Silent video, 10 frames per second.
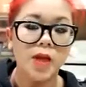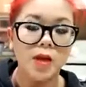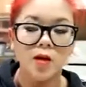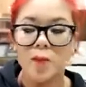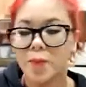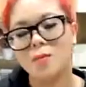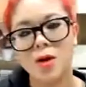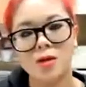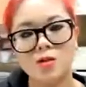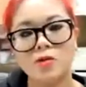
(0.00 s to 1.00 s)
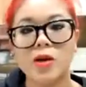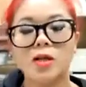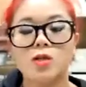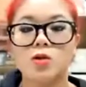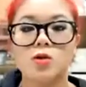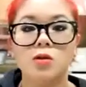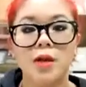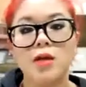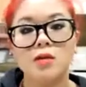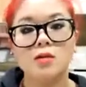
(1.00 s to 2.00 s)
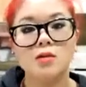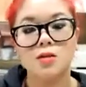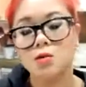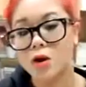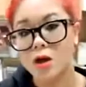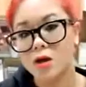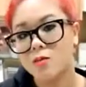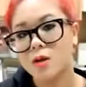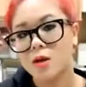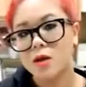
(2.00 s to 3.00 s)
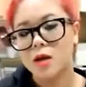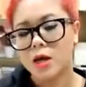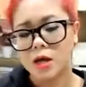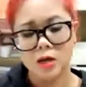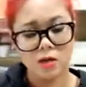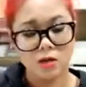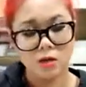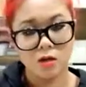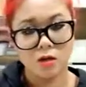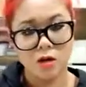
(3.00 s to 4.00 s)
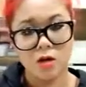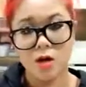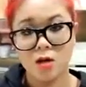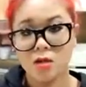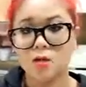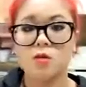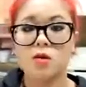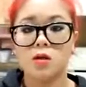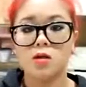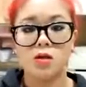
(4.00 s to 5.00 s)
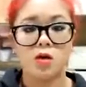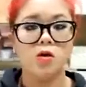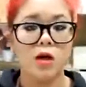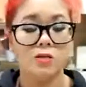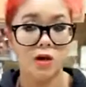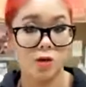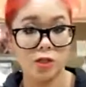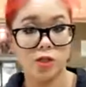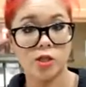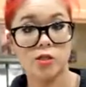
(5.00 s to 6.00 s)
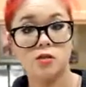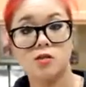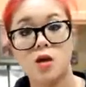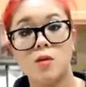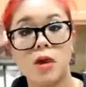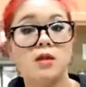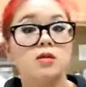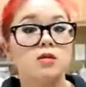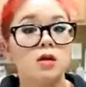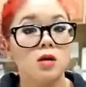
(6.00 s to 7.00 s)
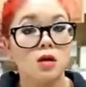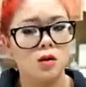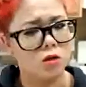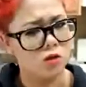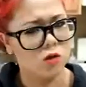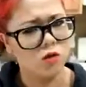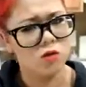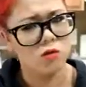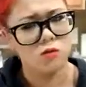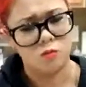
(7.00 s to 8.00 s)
I know. But don't forget to like, subscribe, and get in contact with us, you know? Have any questions, comments, concerns?